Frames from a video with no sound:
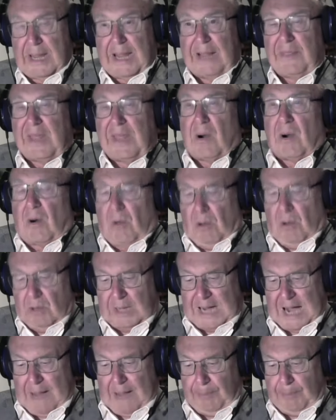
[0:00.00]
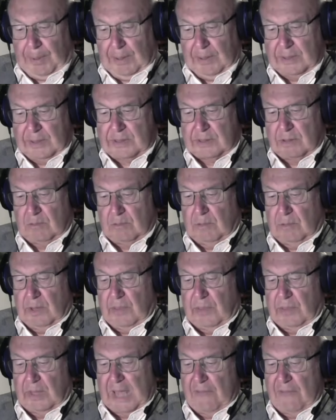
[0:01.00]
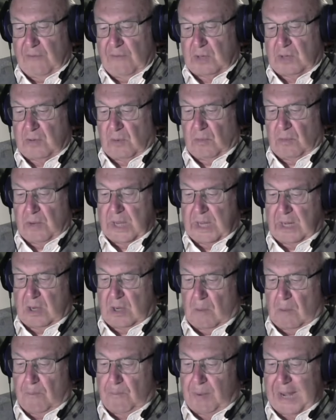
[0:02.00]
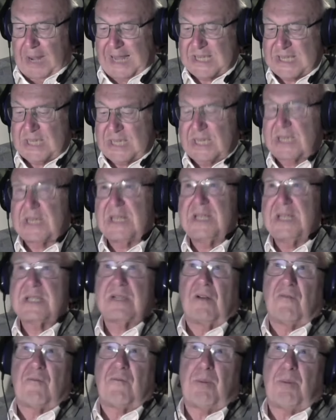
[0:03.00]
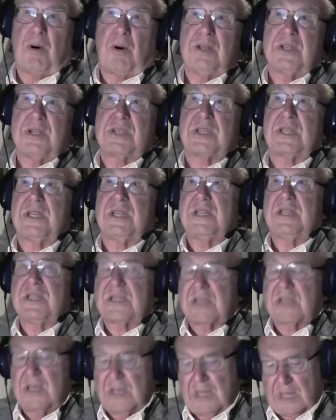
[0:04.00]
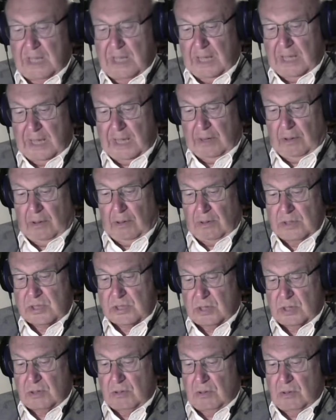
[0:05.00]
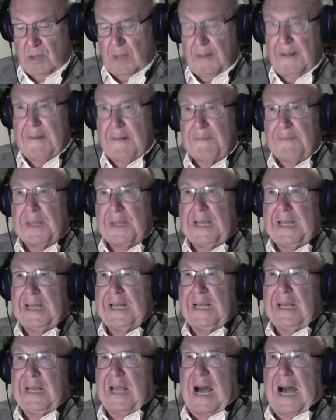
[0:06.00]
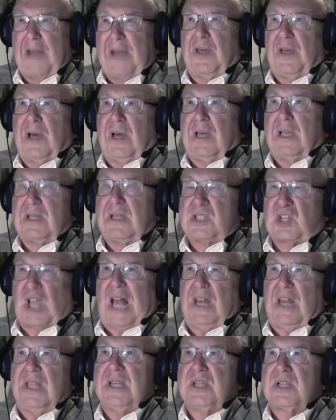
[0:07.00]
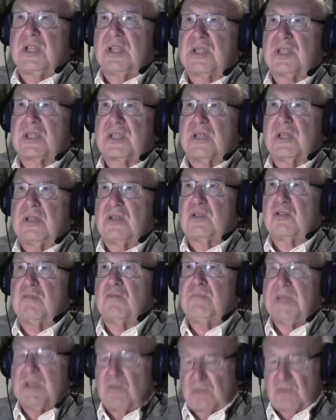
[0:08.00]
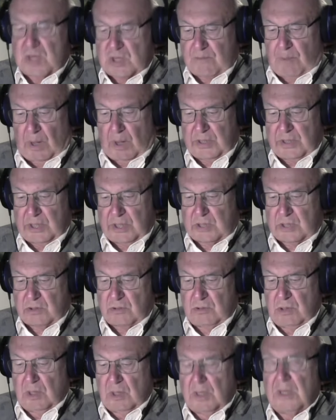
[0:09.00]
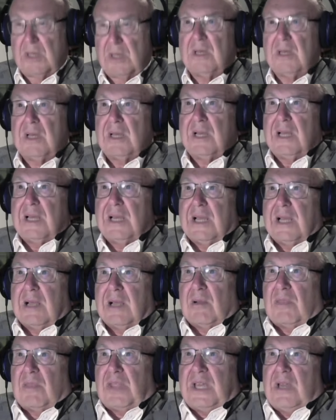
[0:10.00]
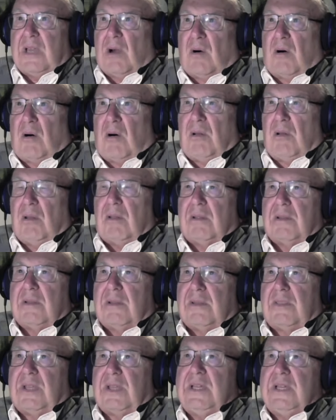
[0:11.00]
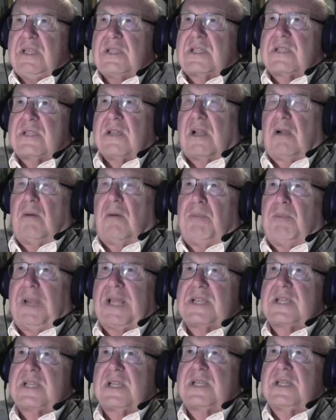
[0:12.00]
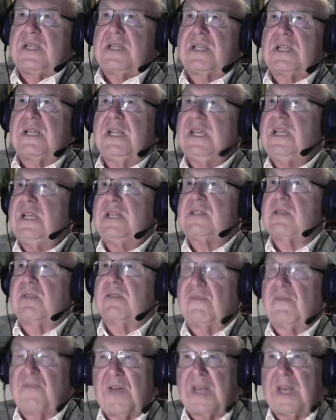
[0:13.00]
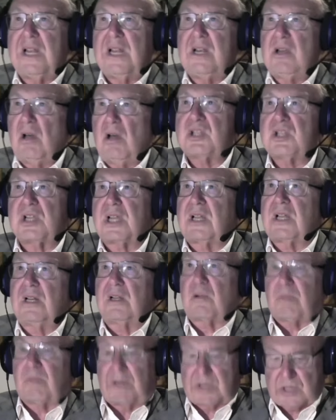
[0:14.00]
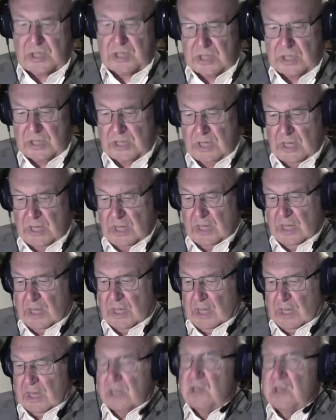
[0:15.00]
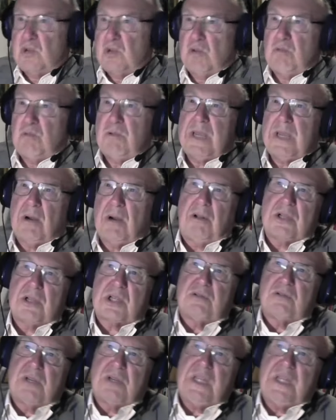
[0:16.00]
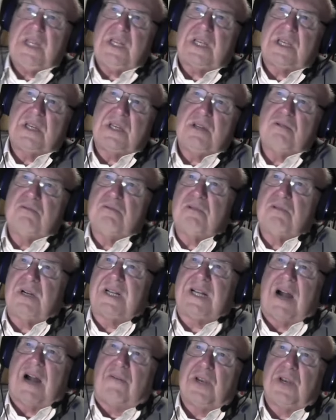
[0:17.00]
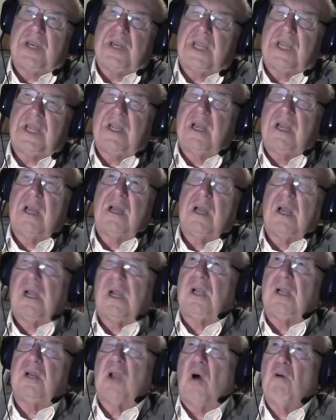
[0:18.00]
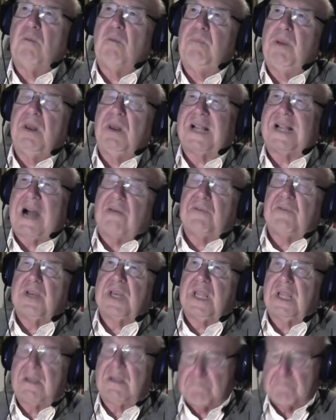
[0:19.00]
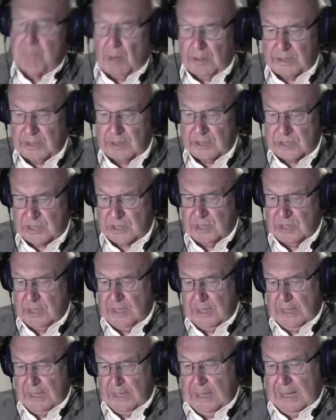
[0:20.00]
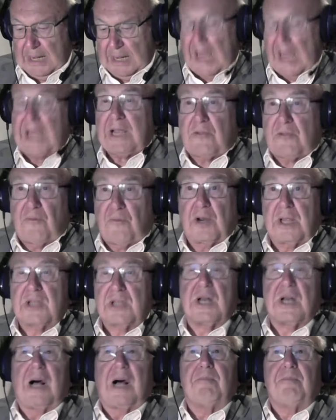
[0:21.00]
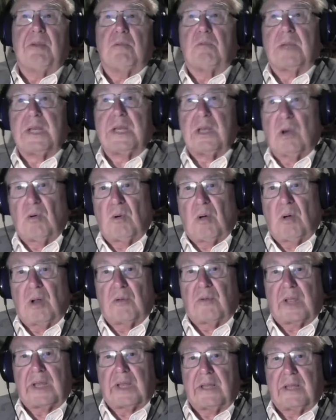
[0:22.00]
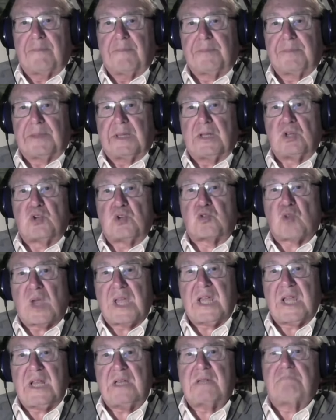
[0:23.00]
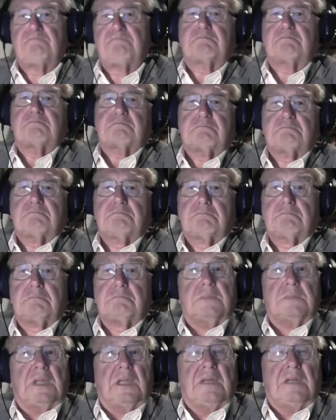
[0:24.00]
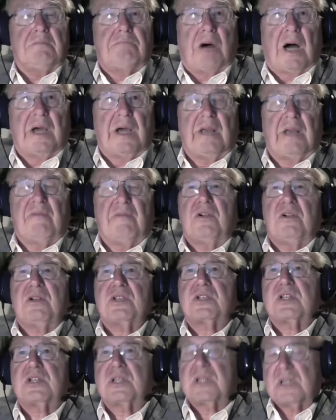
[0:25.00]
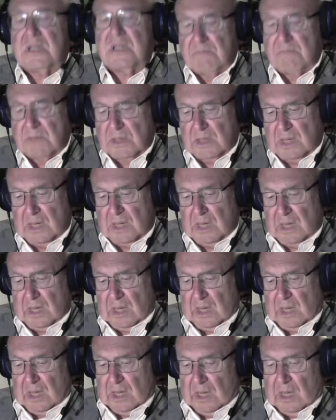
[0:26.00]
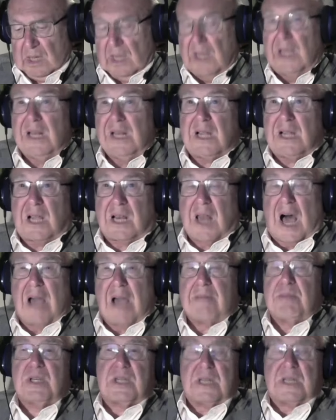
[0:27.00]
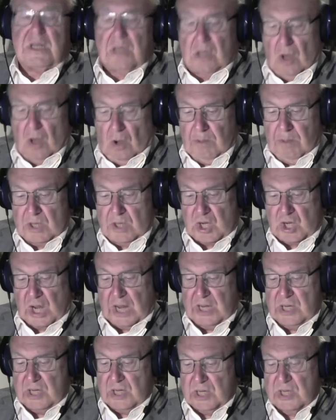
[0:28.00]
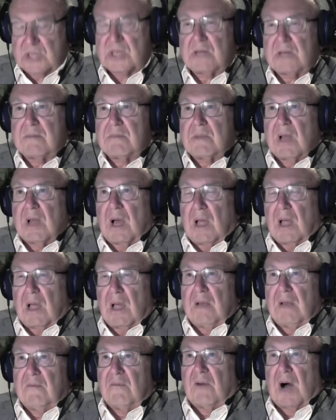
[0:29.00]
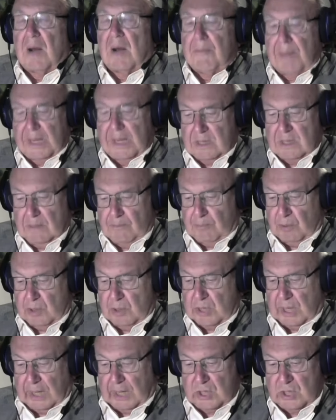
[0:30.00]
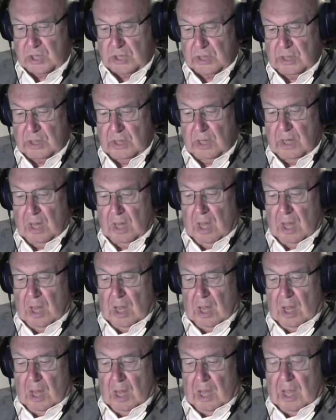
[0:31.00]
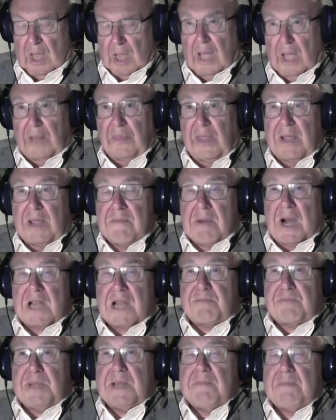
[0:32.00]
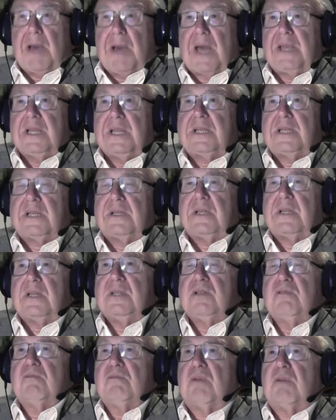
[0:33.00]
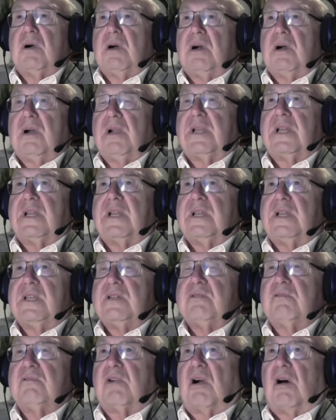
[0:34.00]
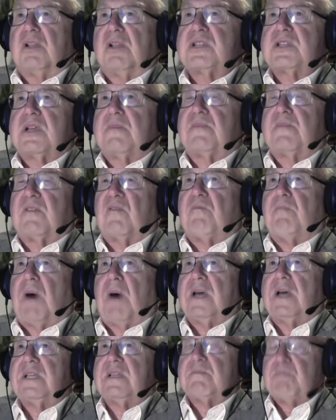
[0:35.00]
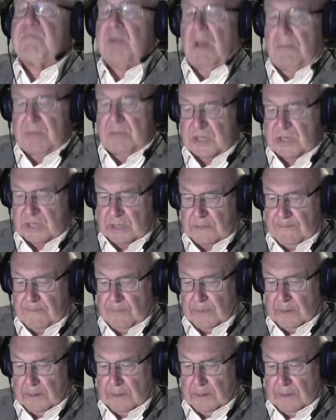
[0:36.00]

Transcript: And they're all coupled with the ever-growing complexities of policies and also in other challenges to be responded to. All these complexities lead to the very logical question, do we also need new governing, global governing bodies? Like, for example, we know already in trade, in biodiversity, in climate, in global changes, in environmental protection. And they might be embedded in a new word, in a new concept of biodiplomacy.